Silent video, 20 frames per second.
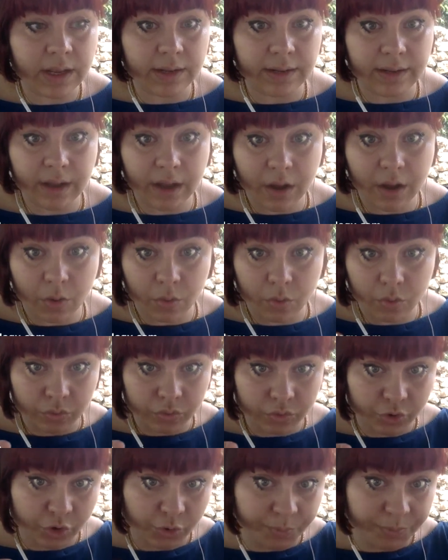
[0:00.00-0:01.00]
Now
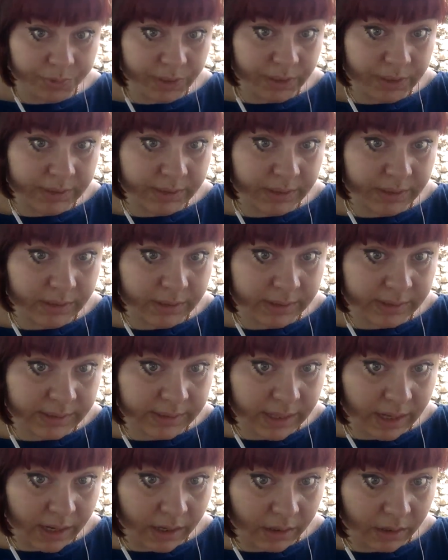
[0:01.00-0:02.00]
Jupiter is in the
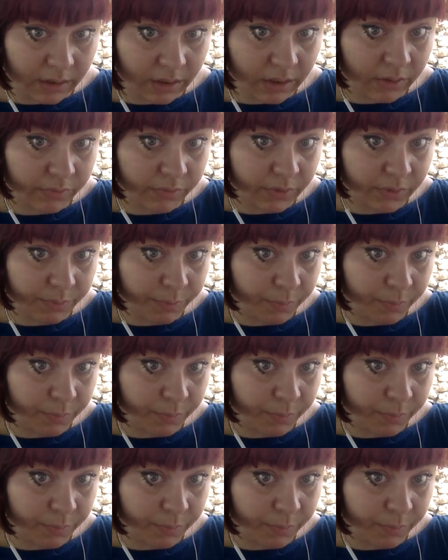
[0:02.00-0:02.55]
sign of